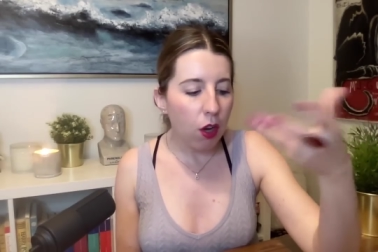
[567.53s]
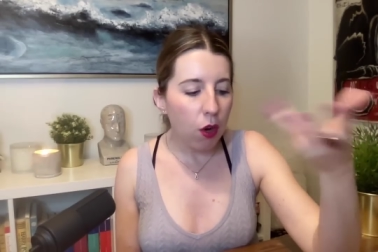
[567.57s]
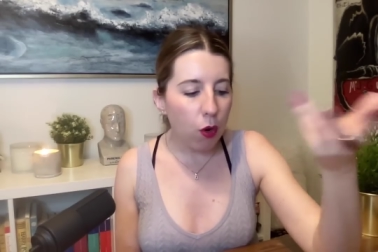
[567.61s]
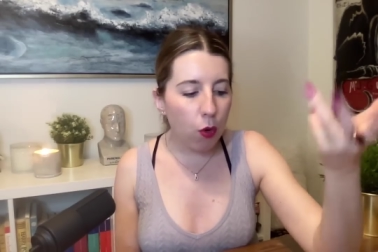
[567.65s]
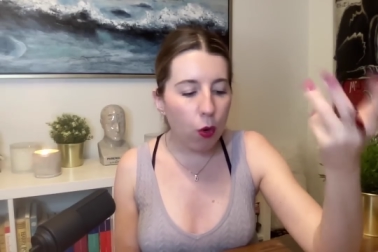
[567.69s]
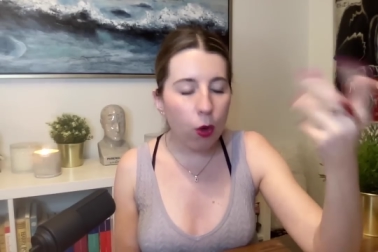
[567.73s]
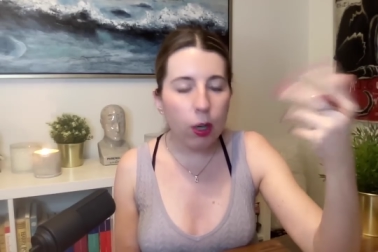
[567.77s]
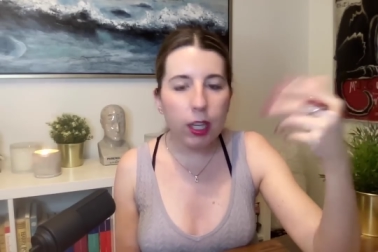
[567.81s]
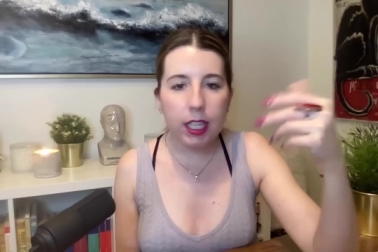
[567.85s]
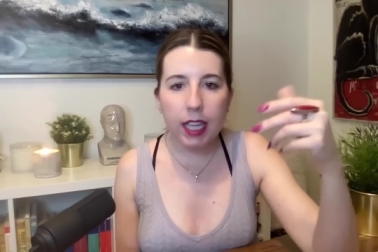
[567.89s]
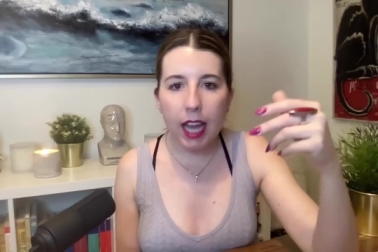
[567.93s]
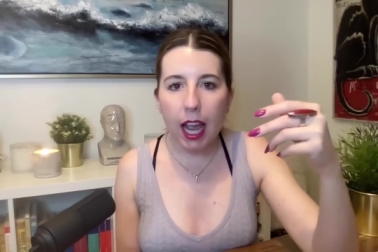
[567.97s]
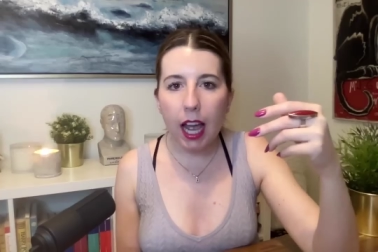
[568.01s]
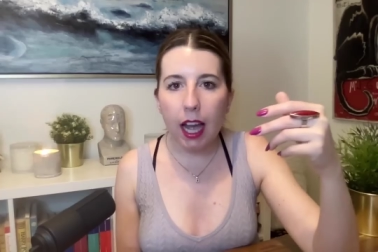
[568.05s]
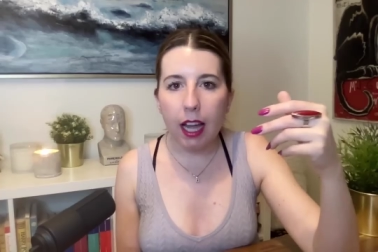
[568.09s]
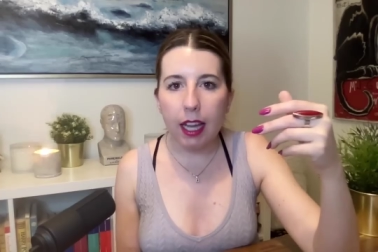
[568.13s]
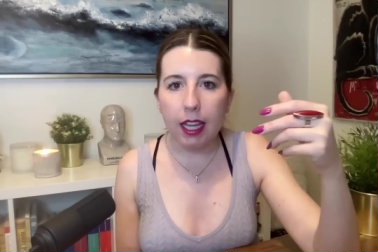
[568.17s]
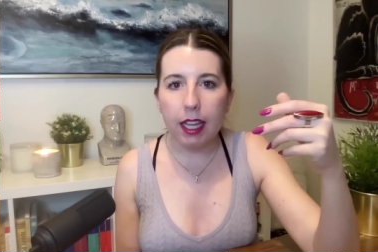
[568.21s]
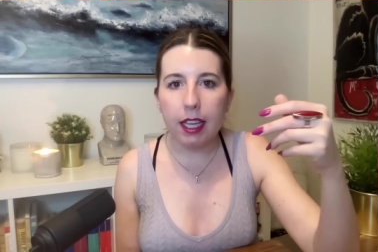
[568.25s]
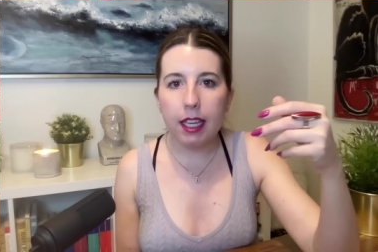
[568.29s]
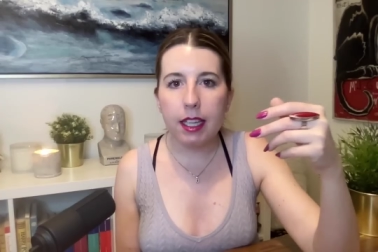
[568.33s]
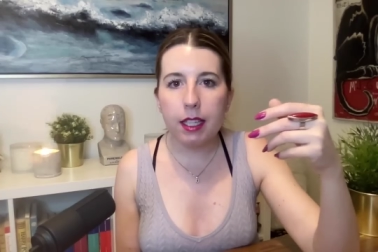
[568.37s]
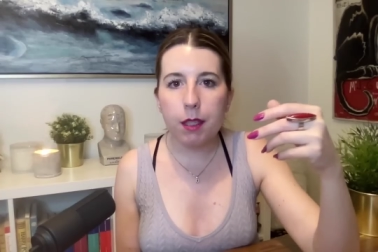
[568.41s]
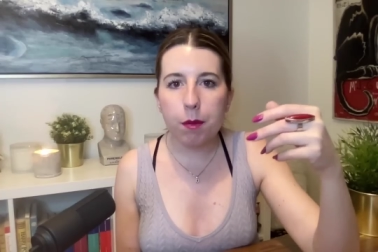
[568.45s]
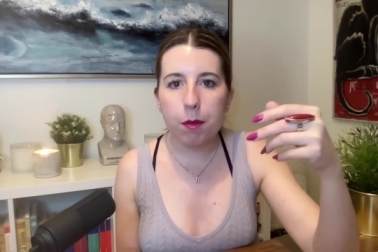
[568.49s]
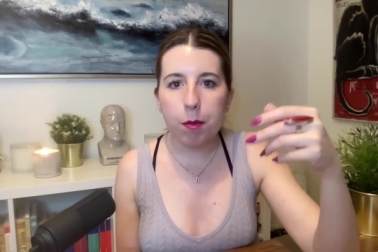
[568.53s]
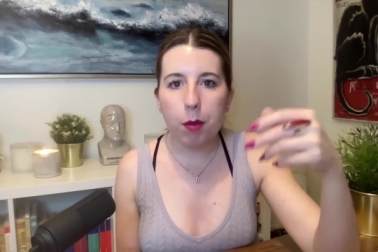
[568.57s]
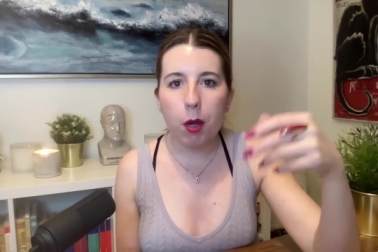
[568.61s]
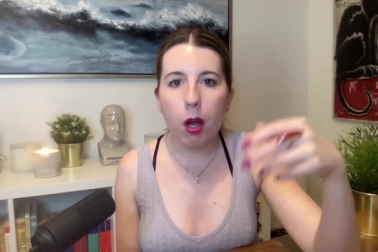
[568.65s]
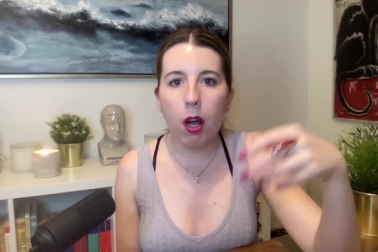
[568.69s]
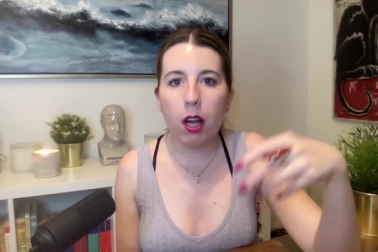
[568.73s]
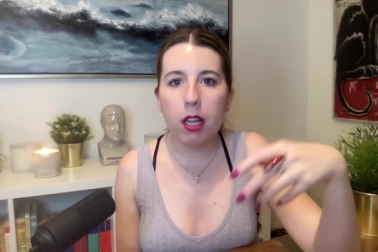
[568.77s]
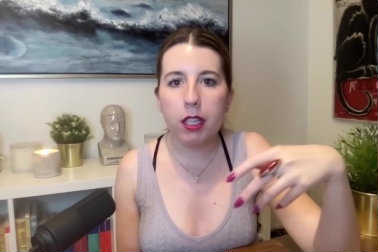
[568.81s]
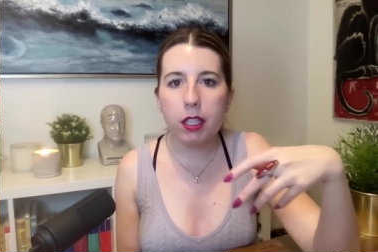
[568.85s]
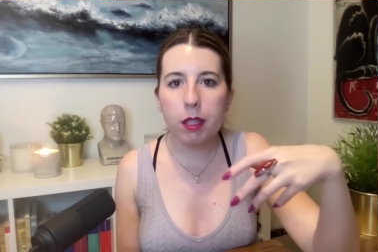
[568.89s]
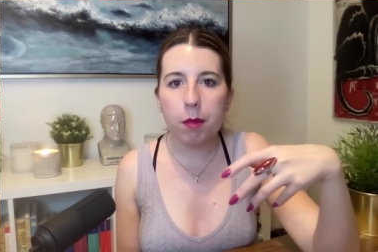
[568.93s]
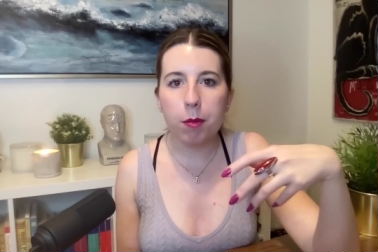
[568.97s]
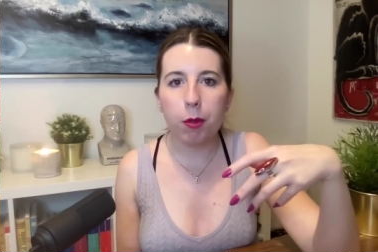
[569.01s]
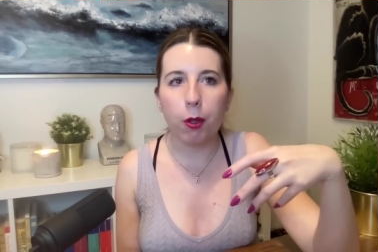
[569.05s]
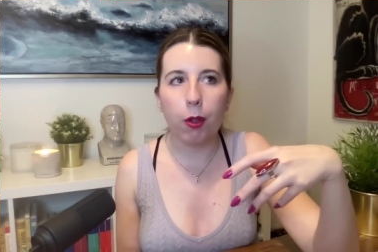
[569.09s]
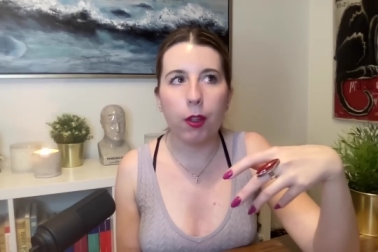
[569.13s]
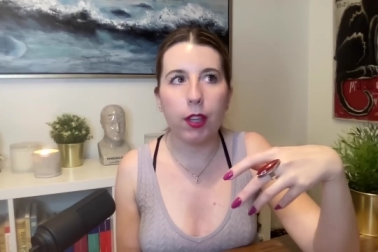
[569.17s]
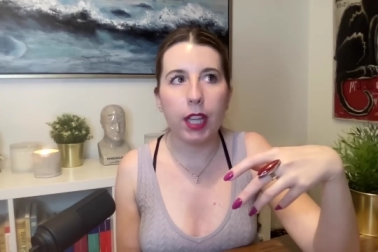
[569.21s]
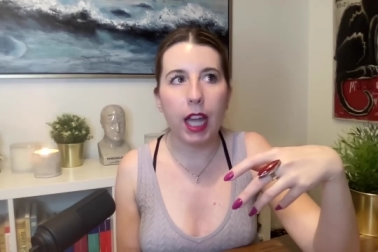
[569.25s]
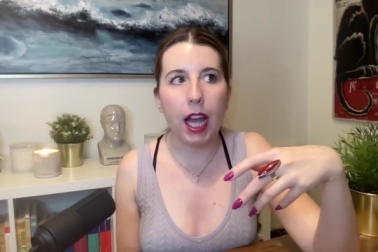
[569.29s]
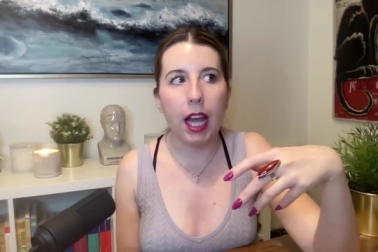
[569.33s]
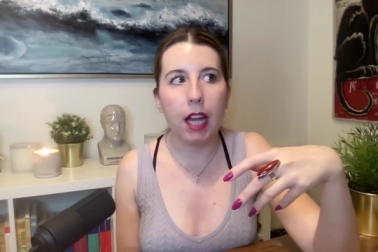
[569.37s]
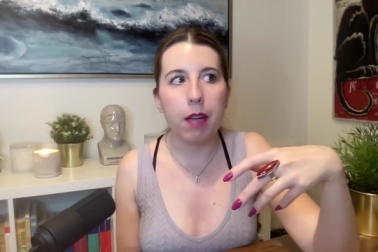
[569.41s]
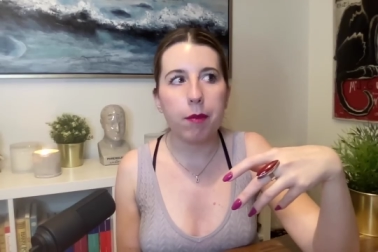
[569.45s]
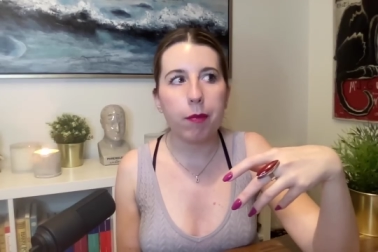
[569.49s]
Or, yeah, it is possible
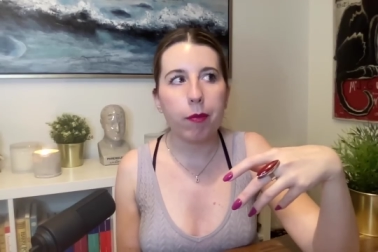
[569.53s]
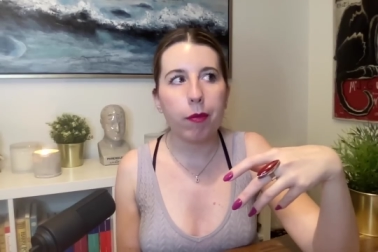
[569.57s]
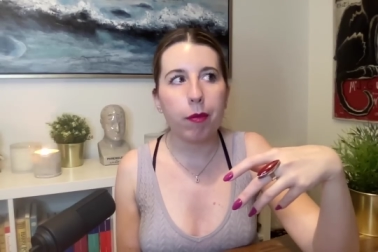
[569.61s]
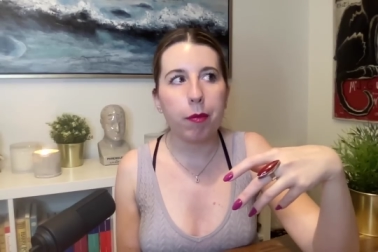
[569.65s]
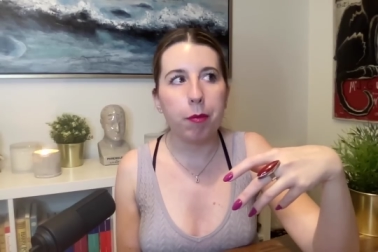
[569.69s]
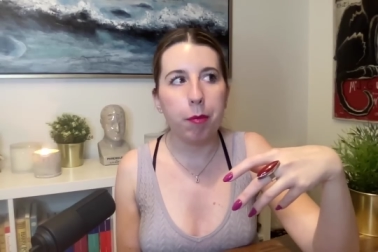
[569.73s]
that